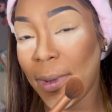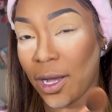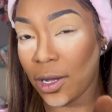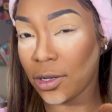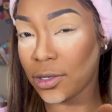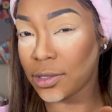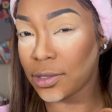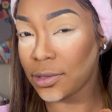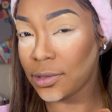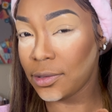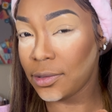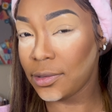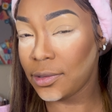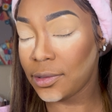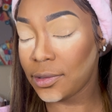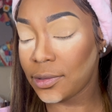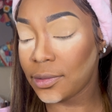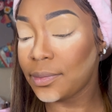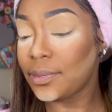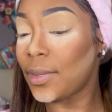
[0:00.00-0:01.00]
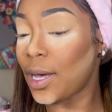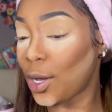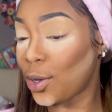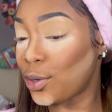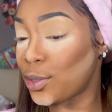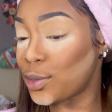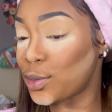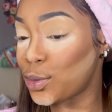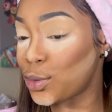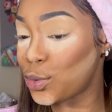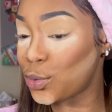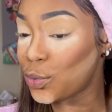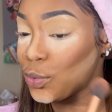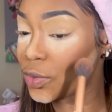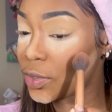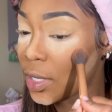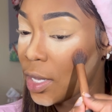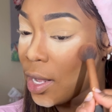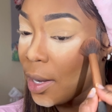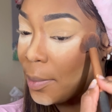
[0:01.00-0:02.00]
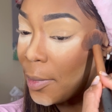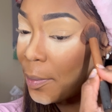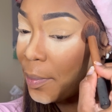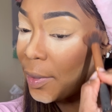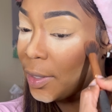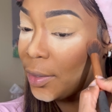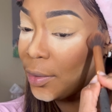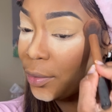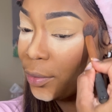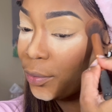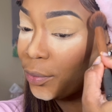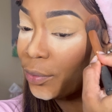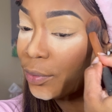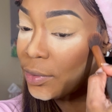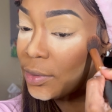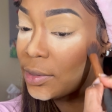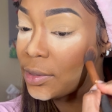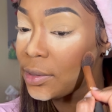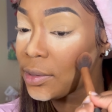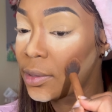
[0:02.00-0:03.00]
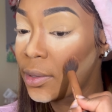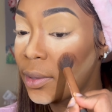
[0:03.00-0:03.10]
cousins used to call me peanut nose.